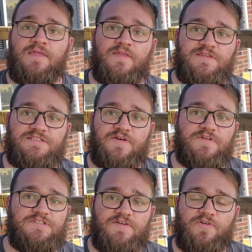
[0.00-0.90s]
than the
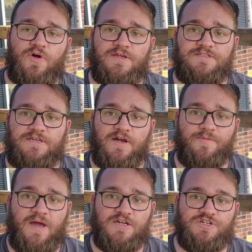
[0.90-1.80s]
77 grain
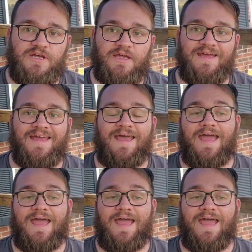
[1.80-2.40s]
Sierra Match King,